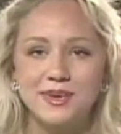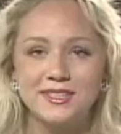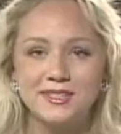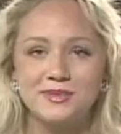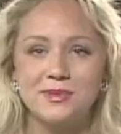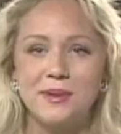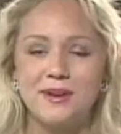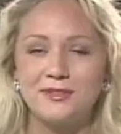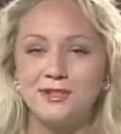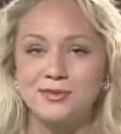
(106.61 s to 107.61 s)
Belden's room
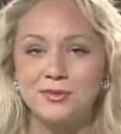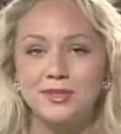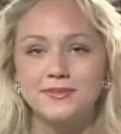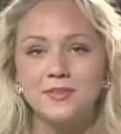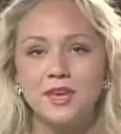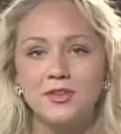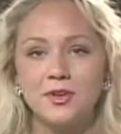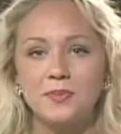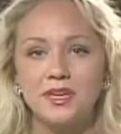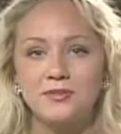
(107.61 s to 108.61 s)
after school. There
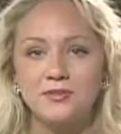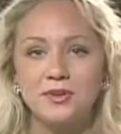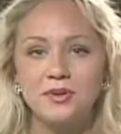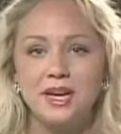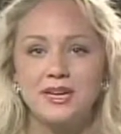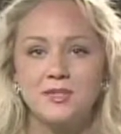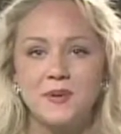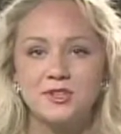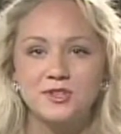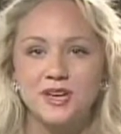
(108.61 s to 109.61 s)
will be food and a
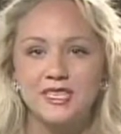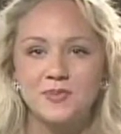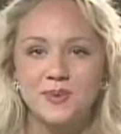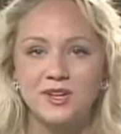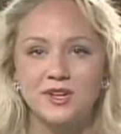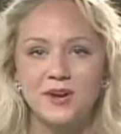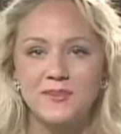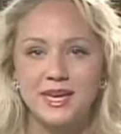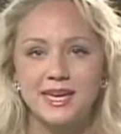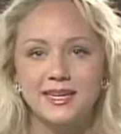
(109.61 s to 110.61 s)
special guest speaker
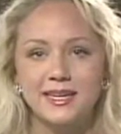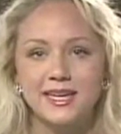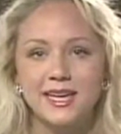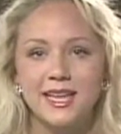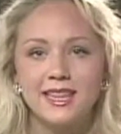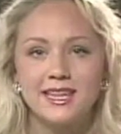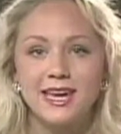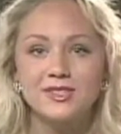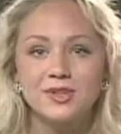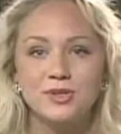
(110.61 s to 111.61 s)
coming in. The
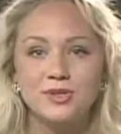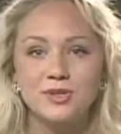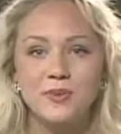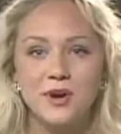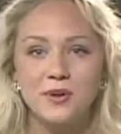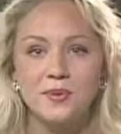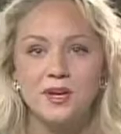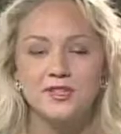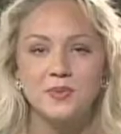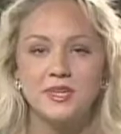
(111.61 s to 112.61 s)
next social tomorrow will
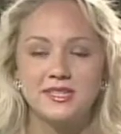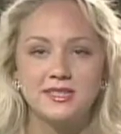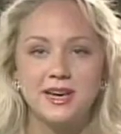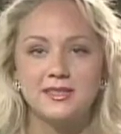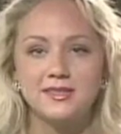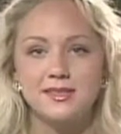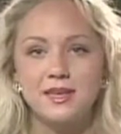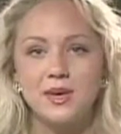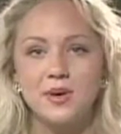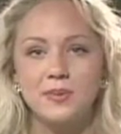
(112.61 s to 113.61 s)
also be discussed.
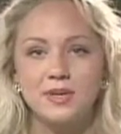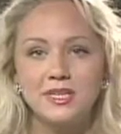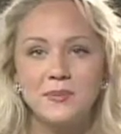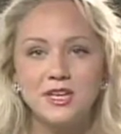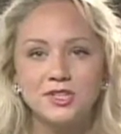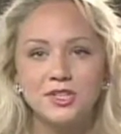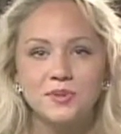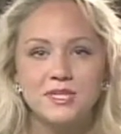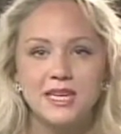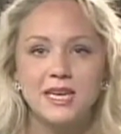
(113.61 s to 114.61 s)
Please make sure
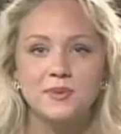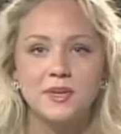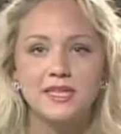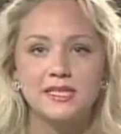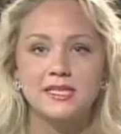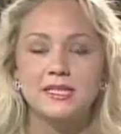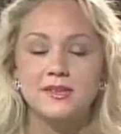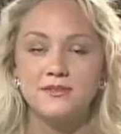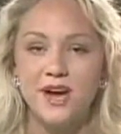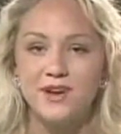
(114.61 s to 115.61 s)
to attend because this is
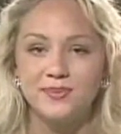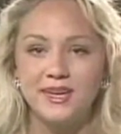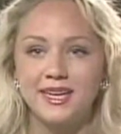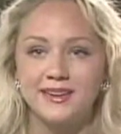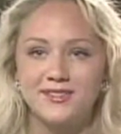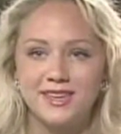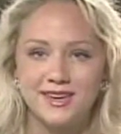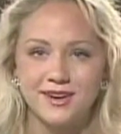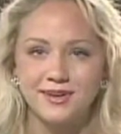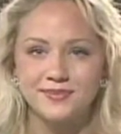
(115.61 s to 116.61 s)
the final meeting of the
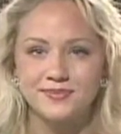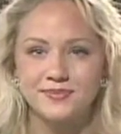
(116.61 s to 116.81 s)
year.